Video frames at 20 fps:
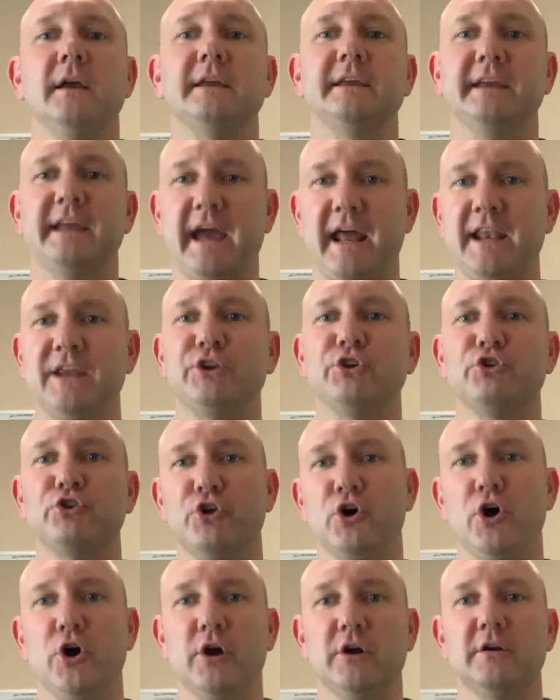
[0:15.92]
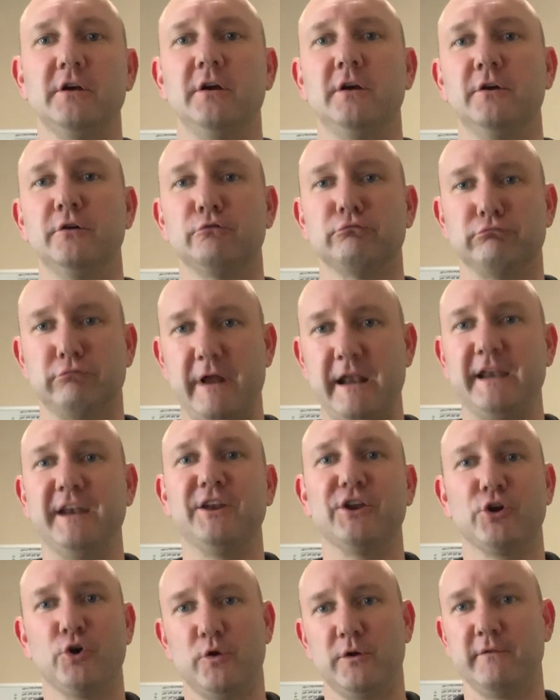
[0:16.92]
Getting your dog ready
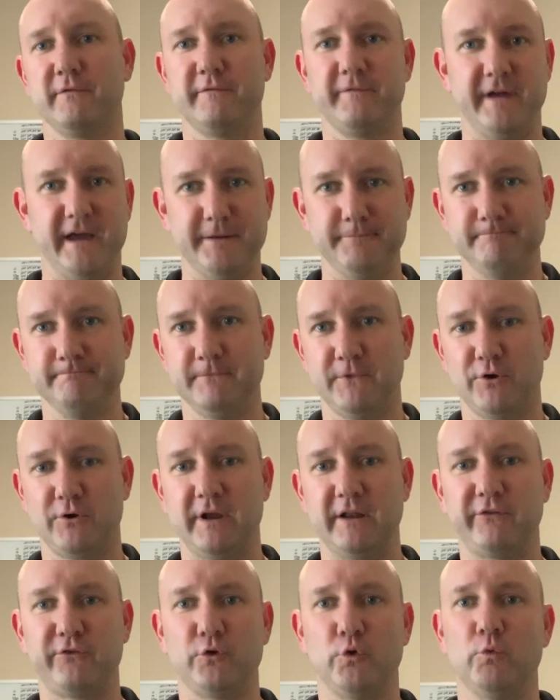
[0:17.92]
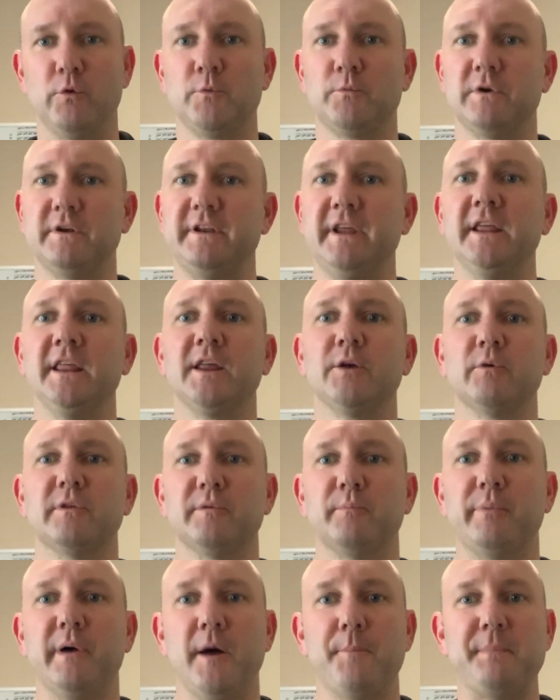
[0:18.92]
to go to the vet. All right, so when we're dealing
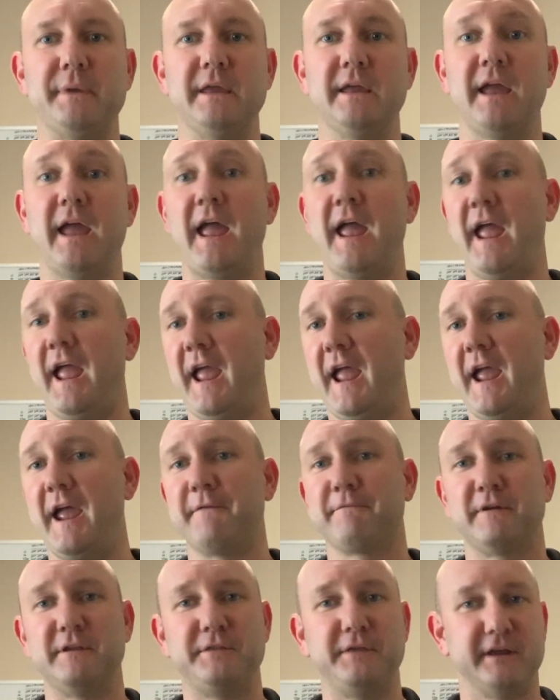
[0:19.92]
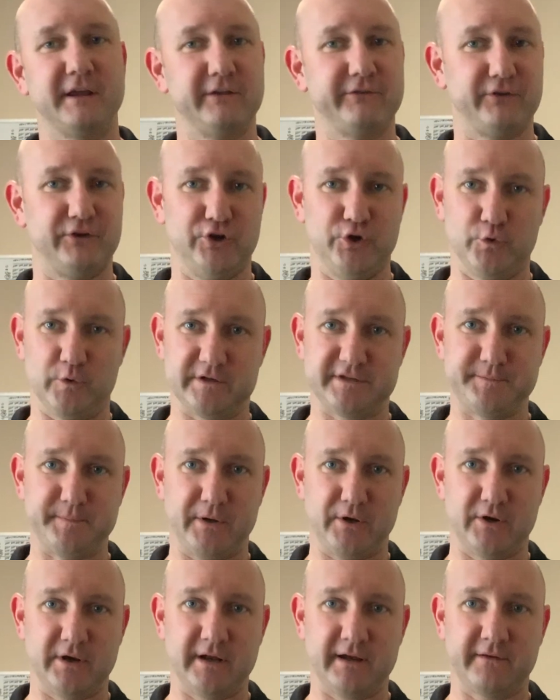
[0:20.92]
with a puppy, everything is a new
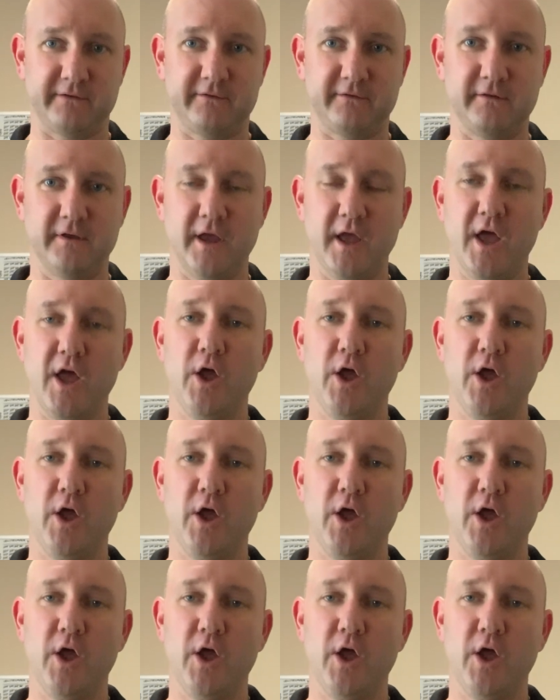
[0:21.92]
experience.